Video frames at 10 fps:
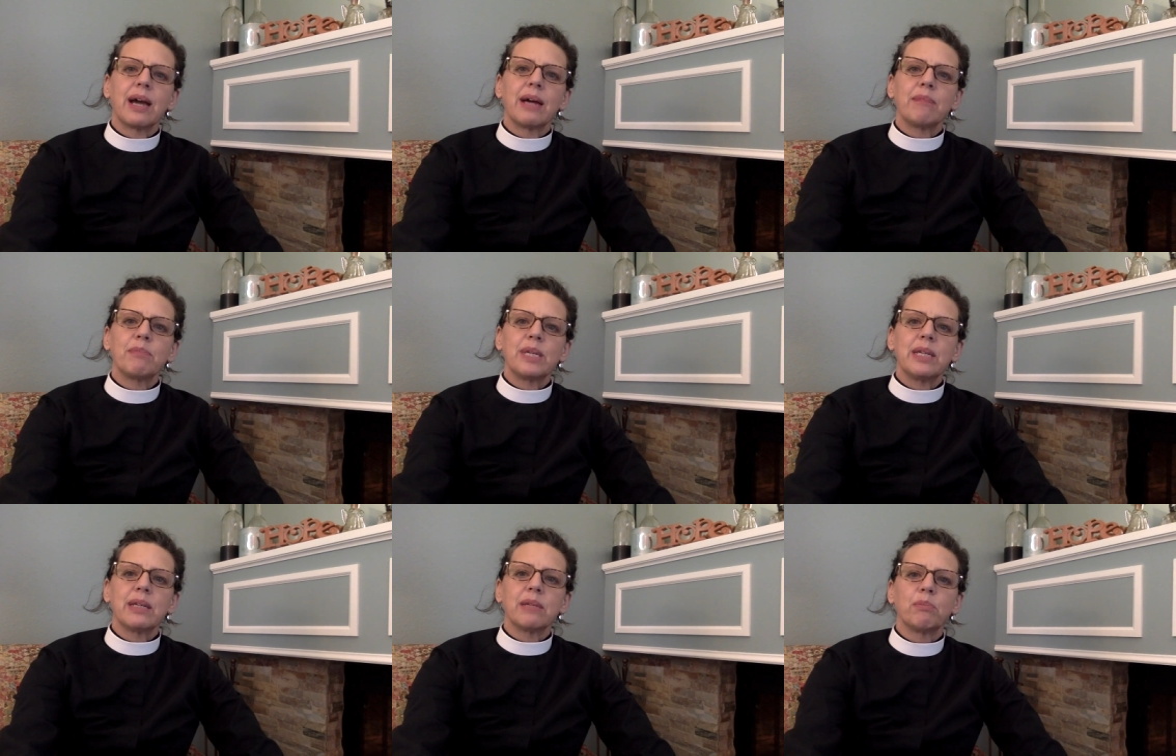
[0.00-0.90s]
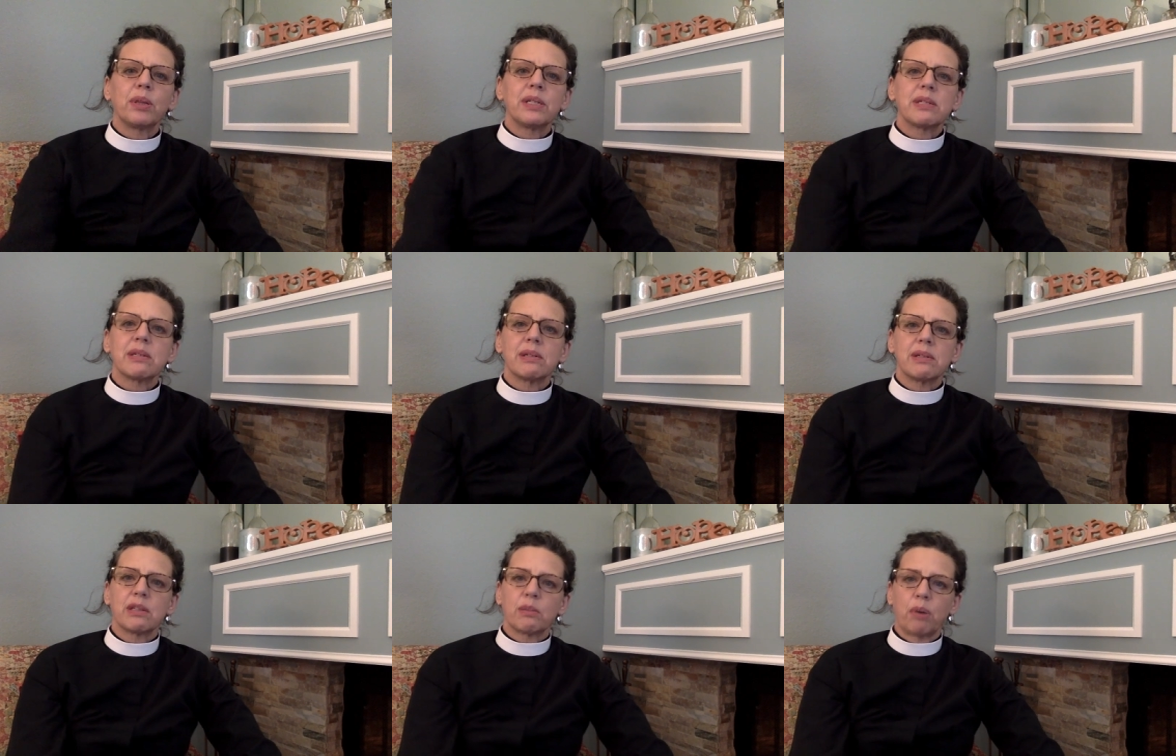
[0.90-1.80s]
I'm being complicit
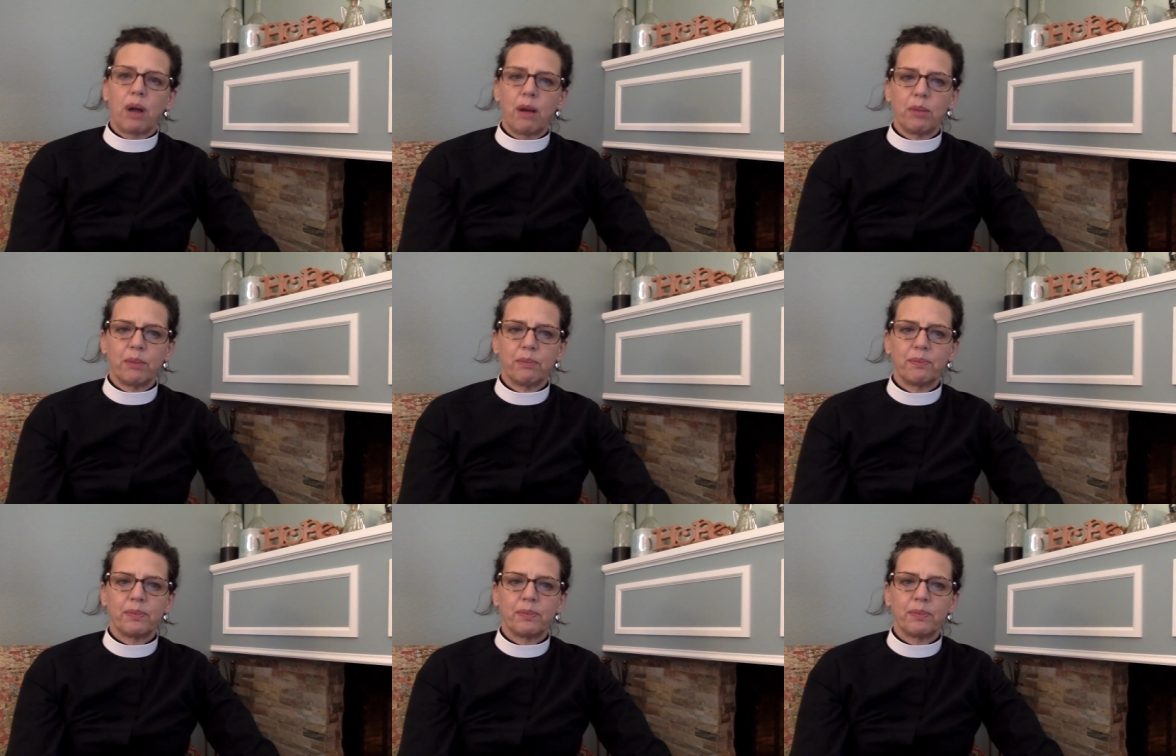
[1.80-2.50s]
to the problem.